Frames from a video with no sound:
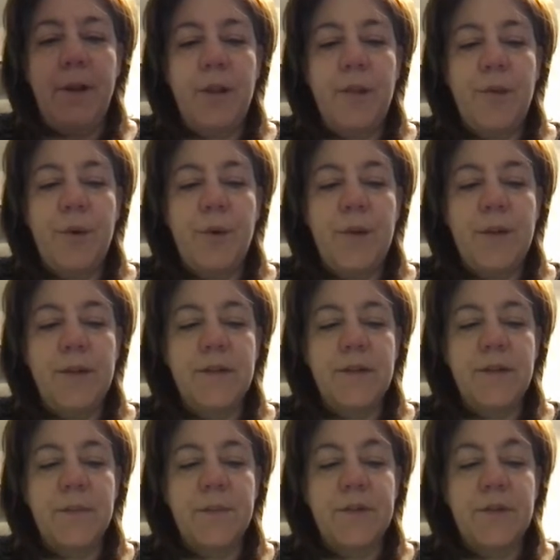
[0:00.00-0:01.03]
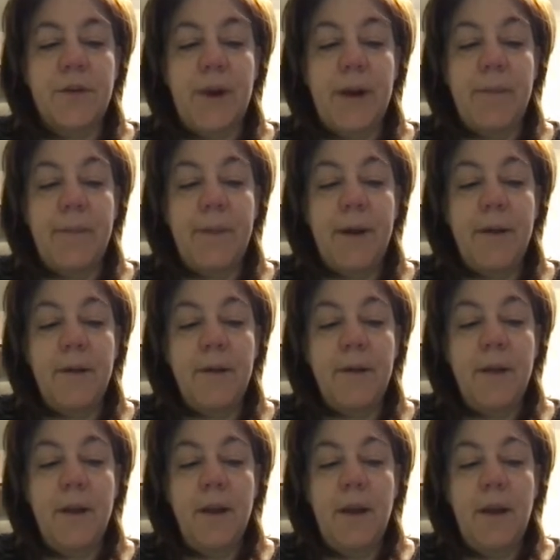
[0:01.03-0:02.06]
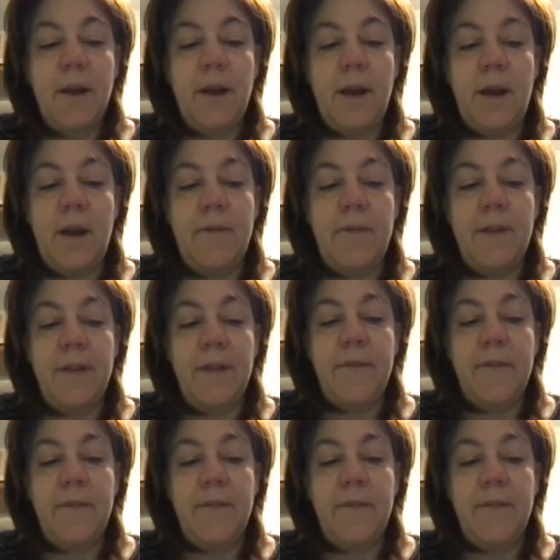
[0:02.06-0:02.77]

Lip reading: to throw in the subscribe button in the